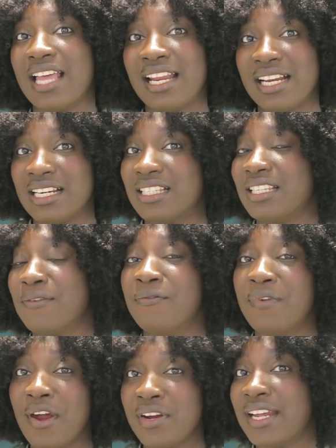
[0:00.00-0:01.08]
analyst, it's a
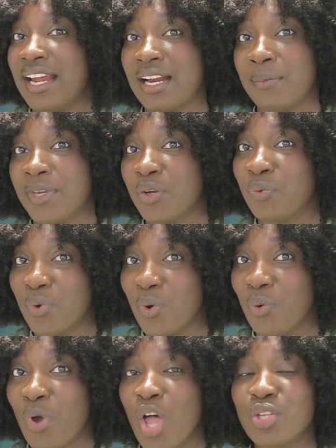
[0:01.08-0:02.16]
very dynamic
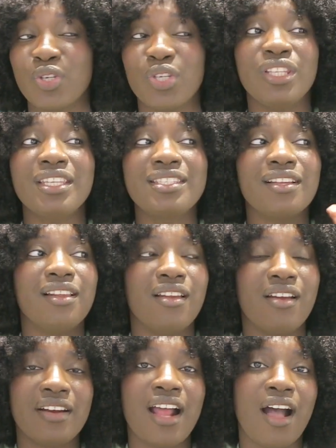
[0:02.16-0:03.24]
role. So you need to
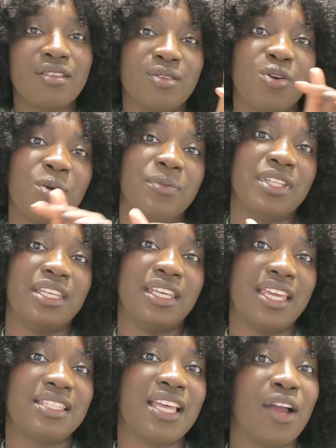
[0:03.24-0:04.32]
learn how to
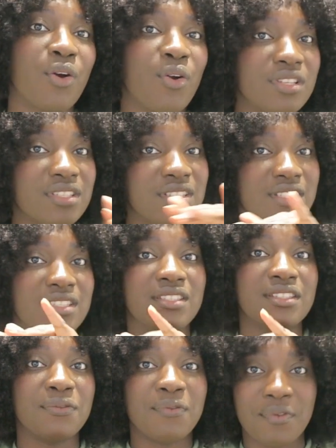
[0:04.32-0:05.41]
communicate across these
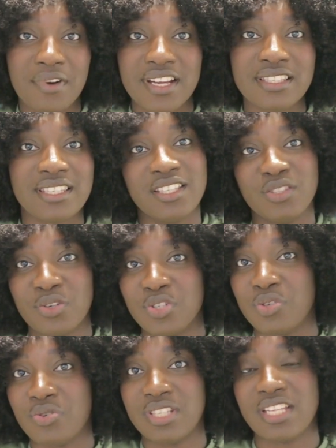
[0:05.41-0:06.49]
different
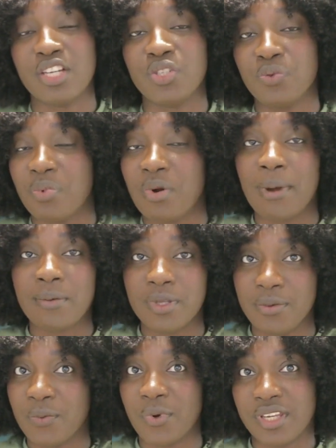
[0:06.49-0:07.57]
industries that you'll probably
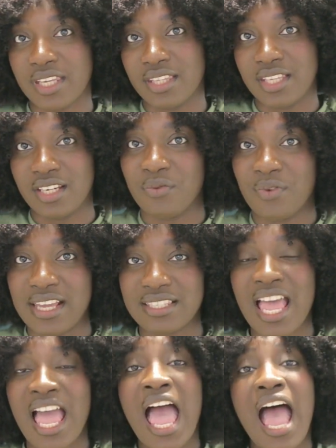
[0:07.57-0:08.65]
be working in,
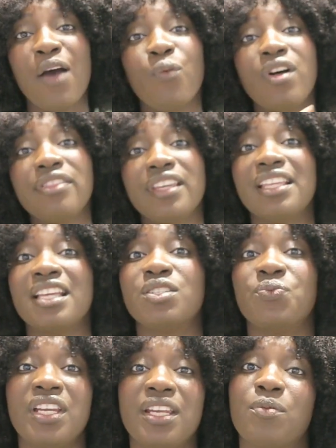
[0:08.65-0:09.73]
right? And one thing
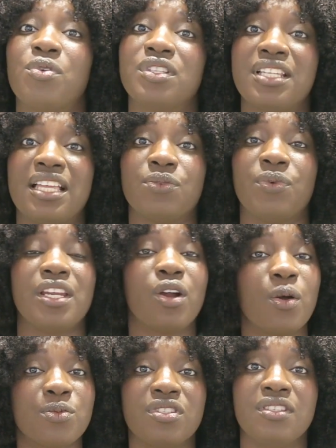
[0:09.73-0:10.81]
that's really important when it
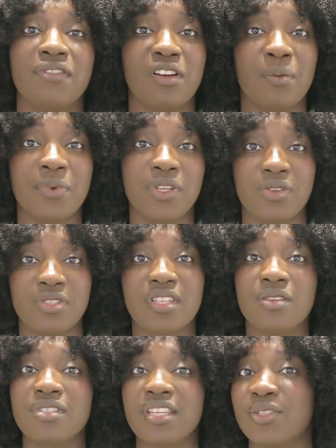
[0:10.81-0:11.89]
comes to developing your
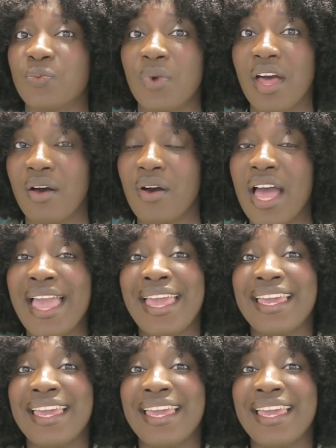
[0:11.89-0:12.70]
skills as well